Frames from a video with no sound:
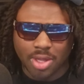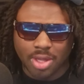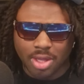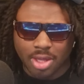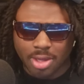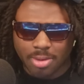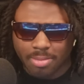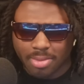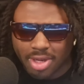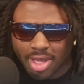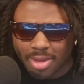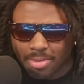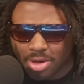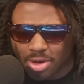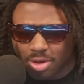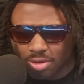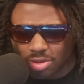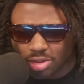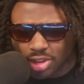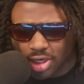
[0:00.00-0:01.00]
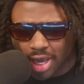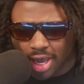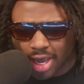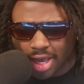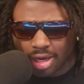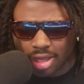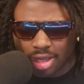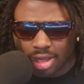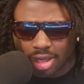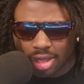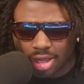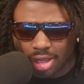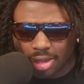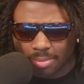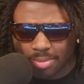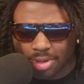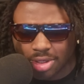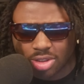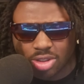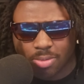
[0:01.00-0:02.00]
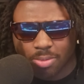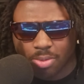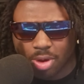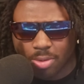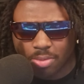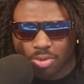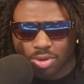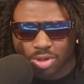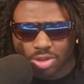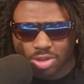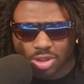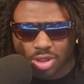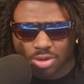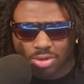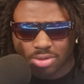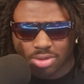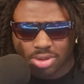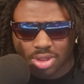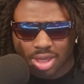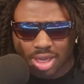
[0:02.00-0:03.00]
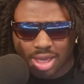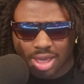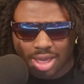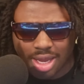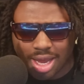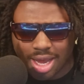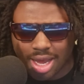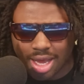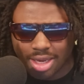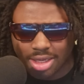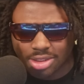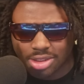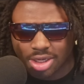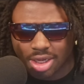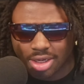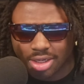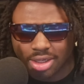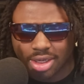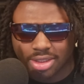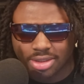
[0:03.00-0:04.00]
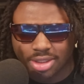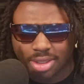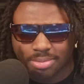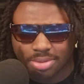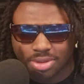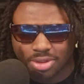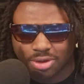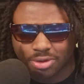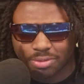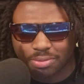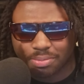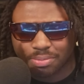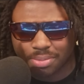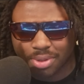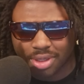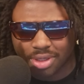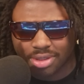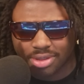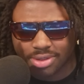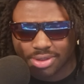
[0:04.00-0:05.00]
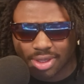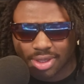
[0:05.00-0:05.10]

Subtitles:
Let me know, chat. It's your boy, Mookie Jones. I'll holler at y'all in the next episode. Peace, gang.